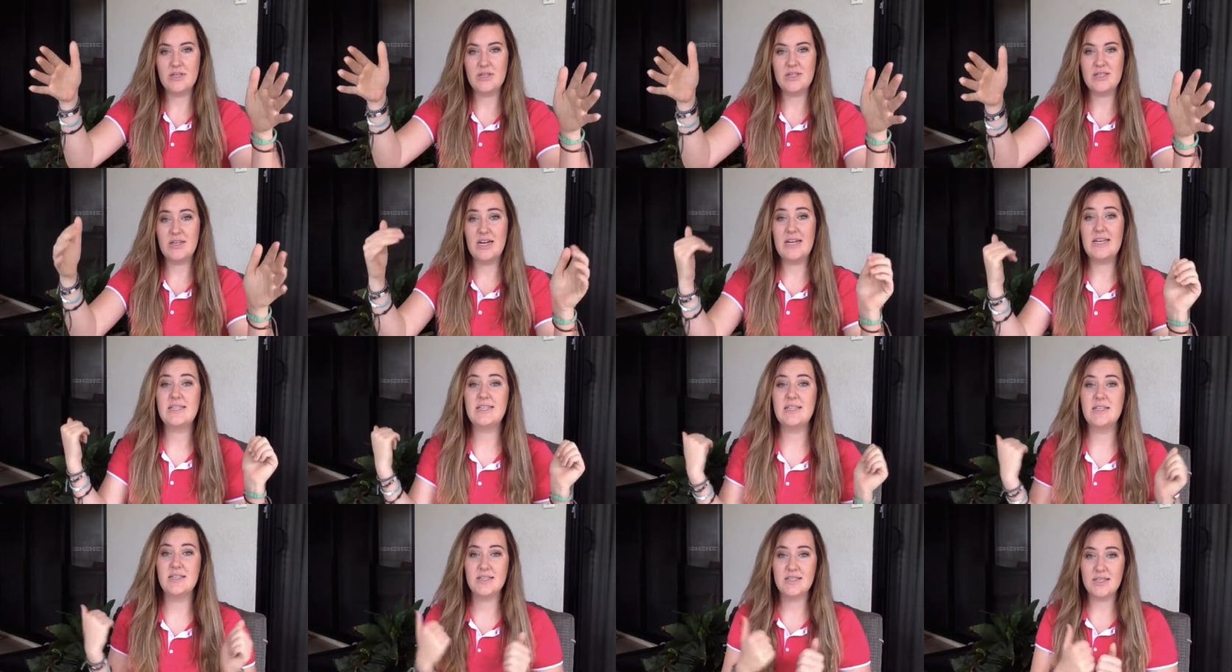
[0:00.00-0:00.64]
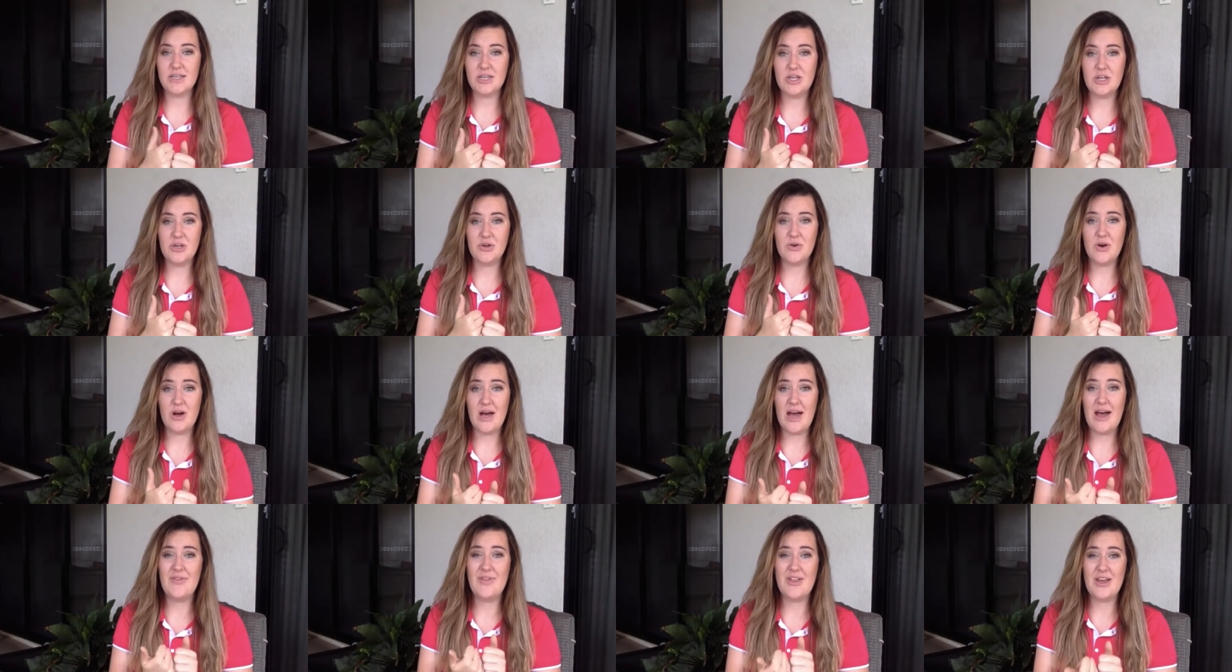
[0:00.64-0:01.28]
nice and secure
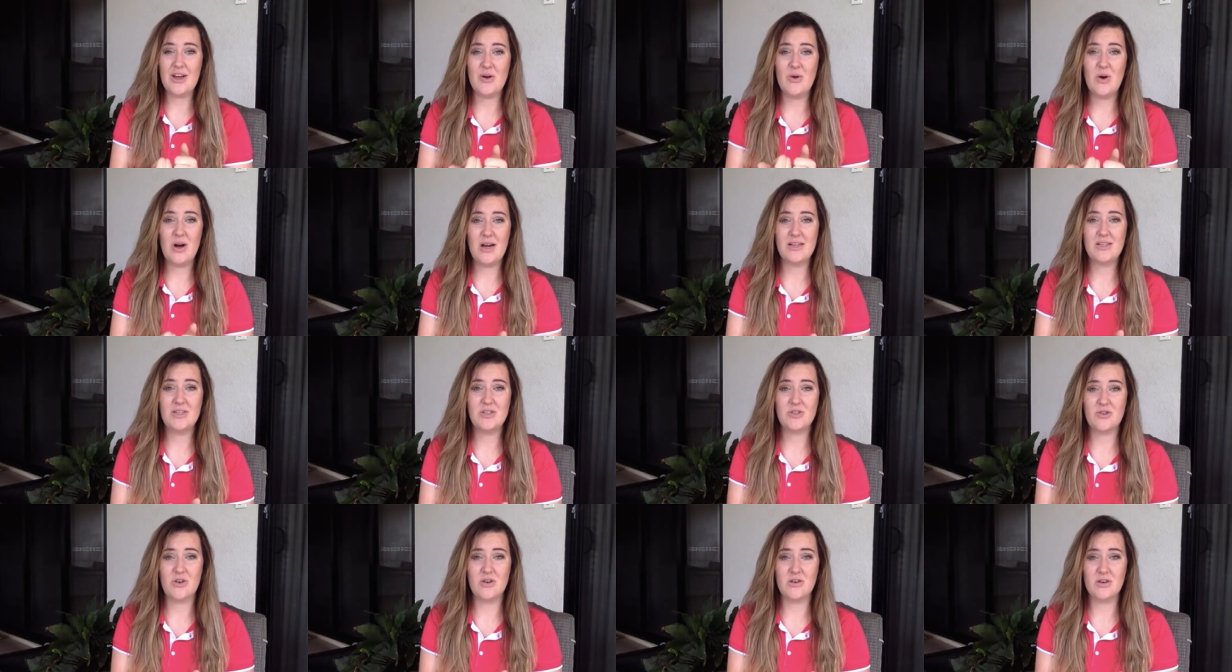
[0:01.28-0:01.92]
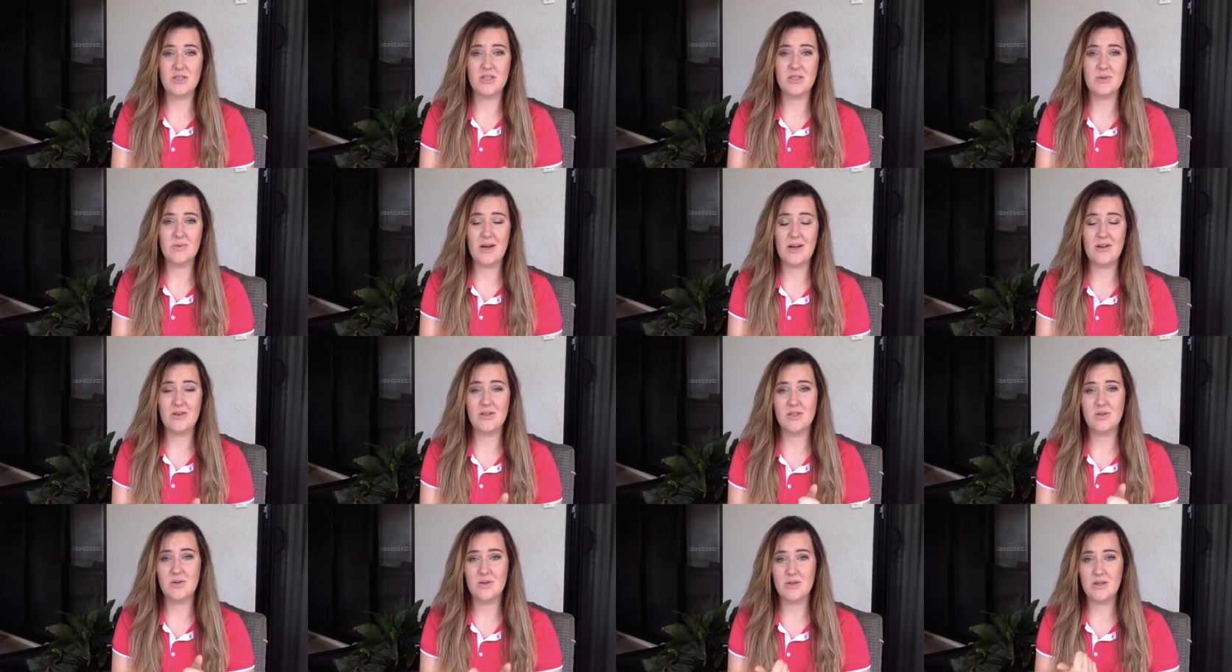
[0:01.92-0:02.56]
and they're quite strong as
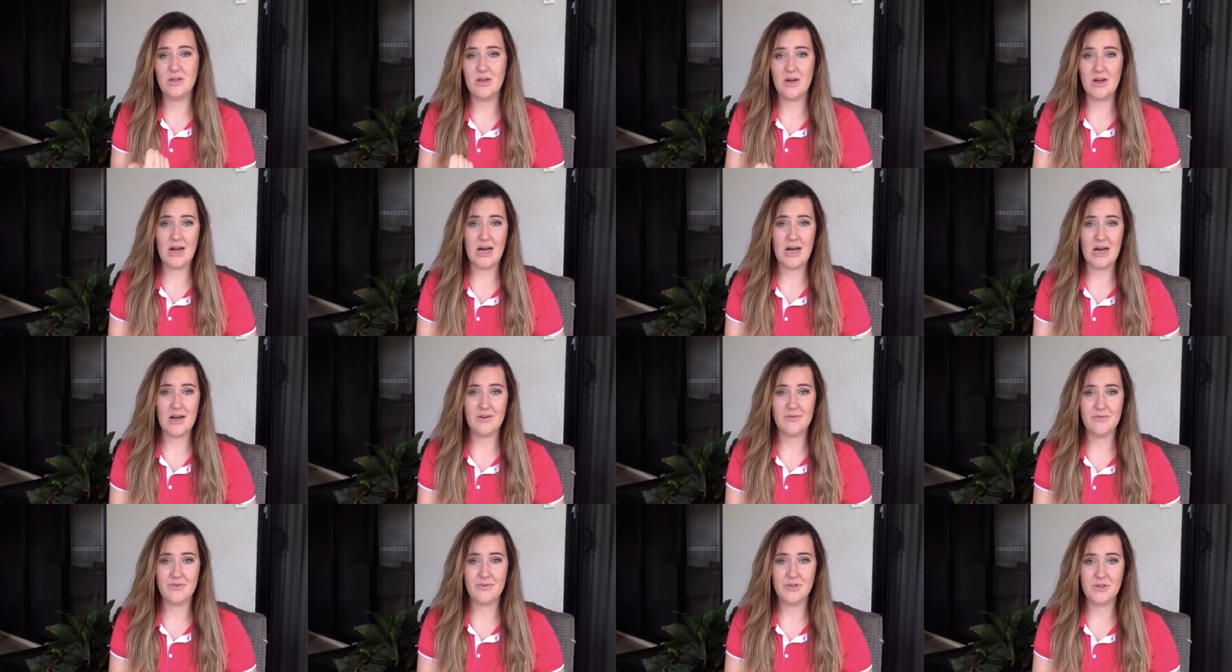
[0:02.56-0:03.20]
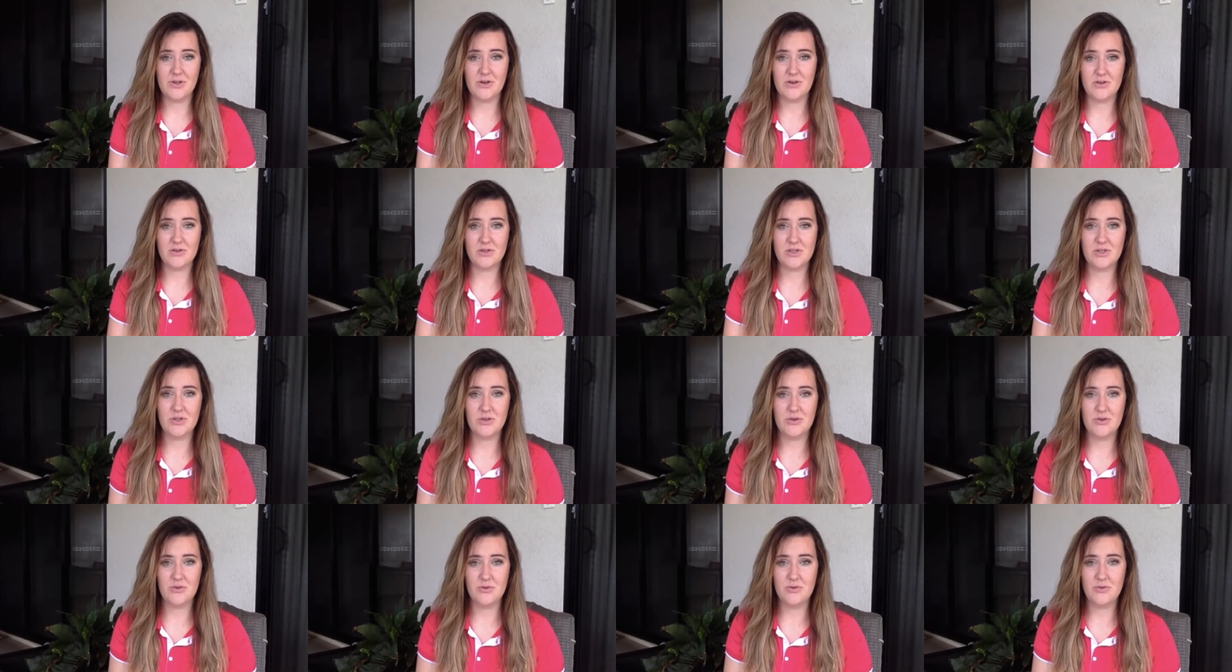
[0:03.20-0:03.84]
well, so a lot harder for dogs
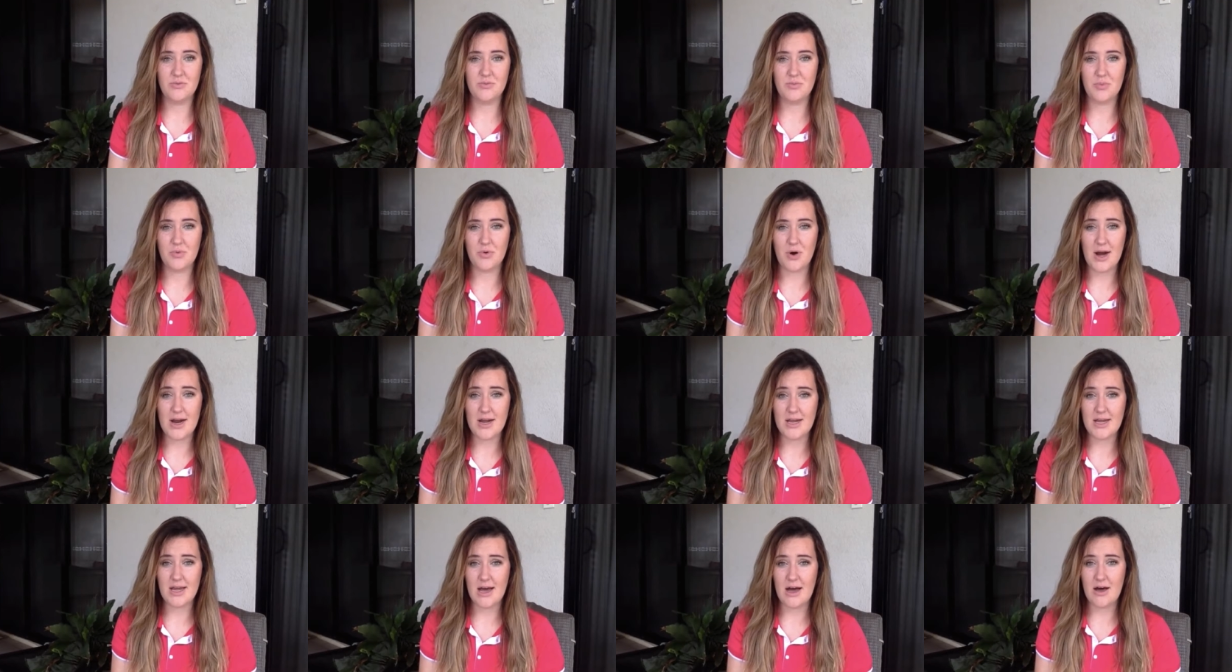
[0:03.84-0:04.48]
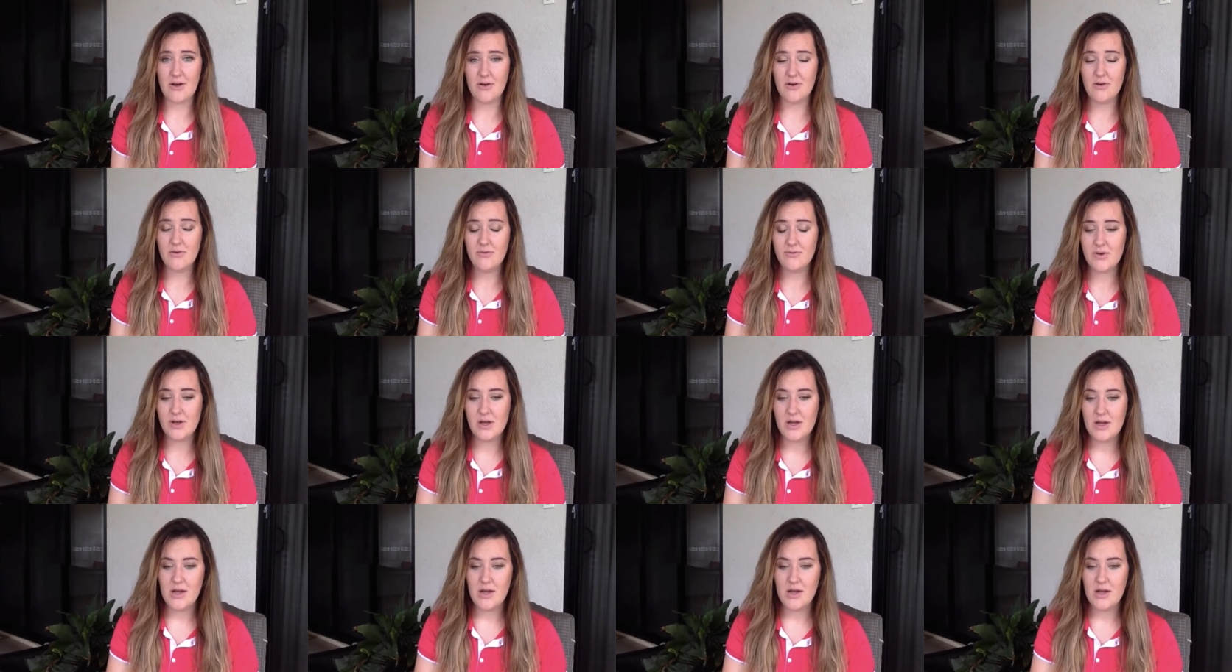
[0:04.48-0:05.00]
to break out of.